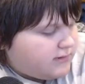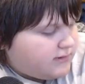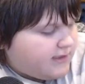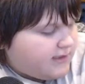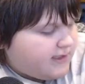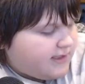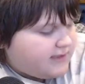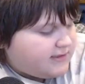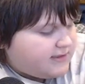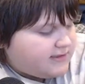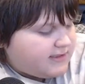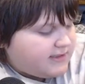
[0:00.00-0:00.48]

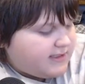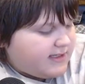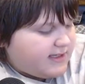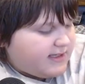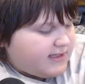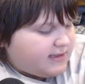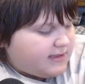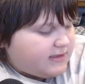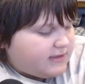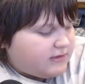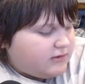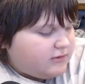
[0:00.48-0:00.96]

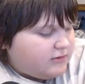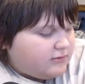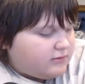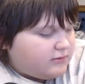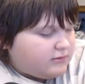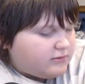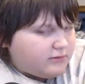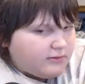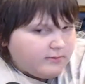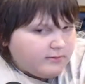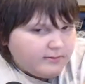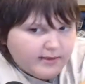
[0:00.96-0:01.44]

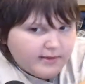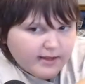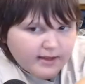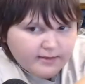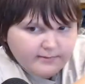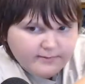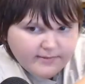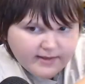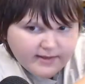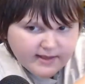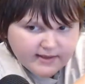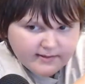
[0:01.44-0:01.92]
Come here,
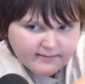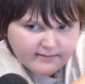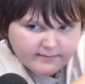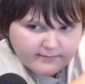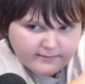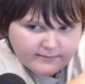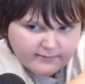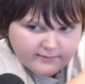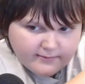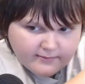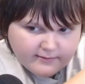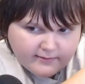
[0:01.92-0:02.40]
baby.
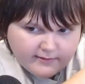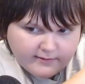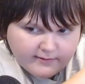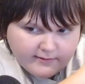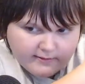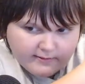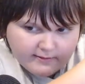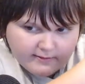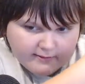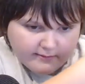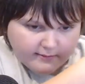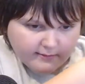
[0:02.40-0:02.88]

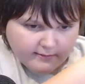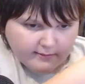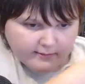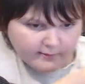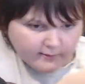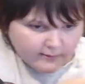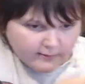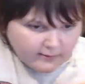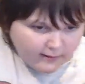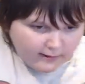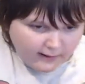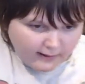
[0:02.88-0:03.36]

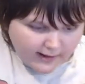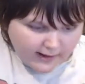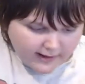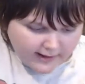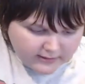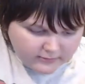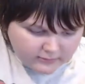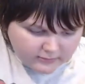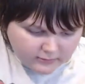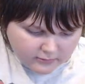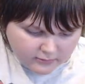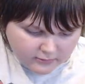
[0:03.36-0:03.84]
I
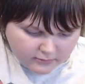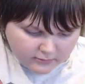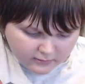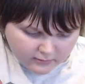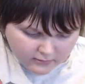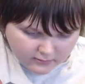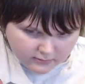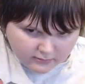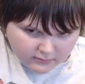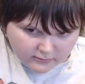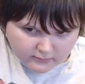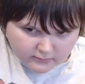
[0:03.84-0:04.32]
know.
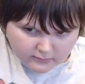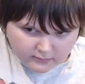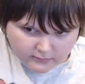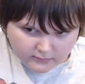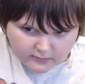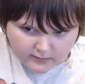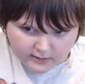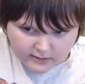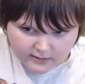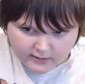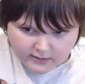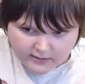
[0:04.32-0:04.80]

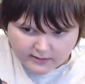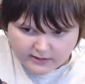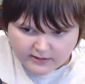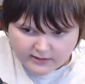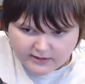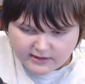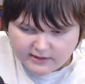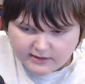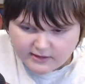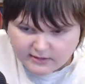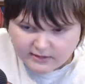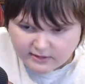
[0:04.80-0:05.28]

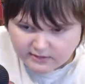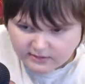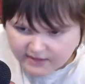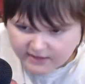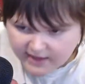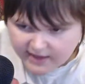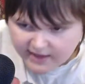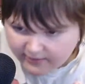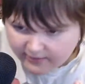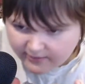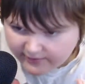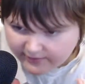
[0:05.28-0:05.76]

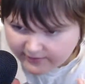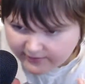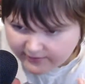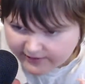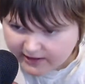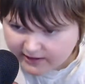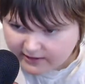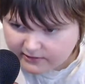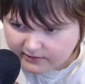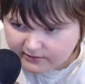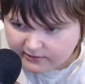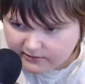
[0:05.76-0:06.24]
There we
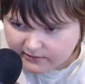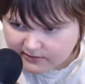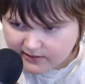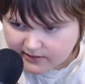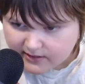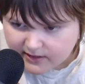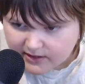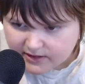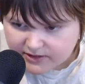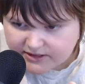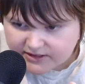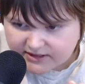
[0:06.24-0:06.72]
go.
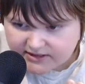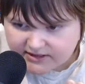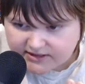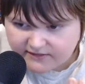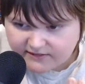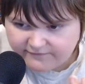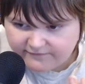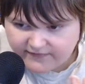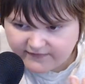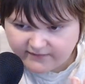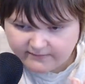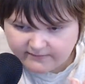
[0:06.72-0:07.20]
She's
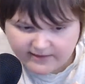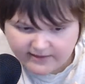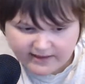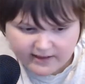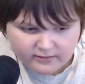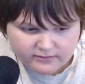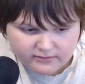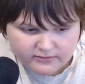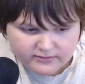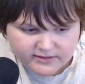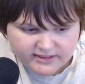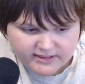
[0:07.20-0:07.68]
the
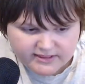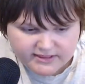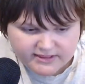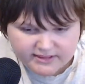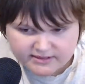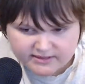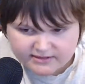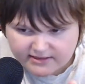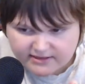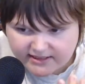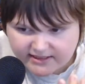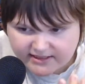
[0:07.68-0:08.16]
female. This
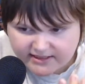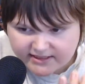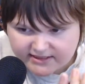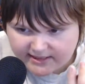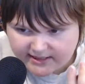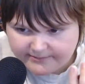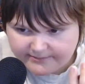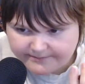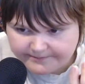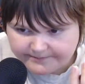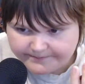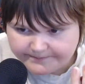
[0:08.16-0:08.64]
is
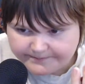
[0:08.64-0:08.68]
Lizzie.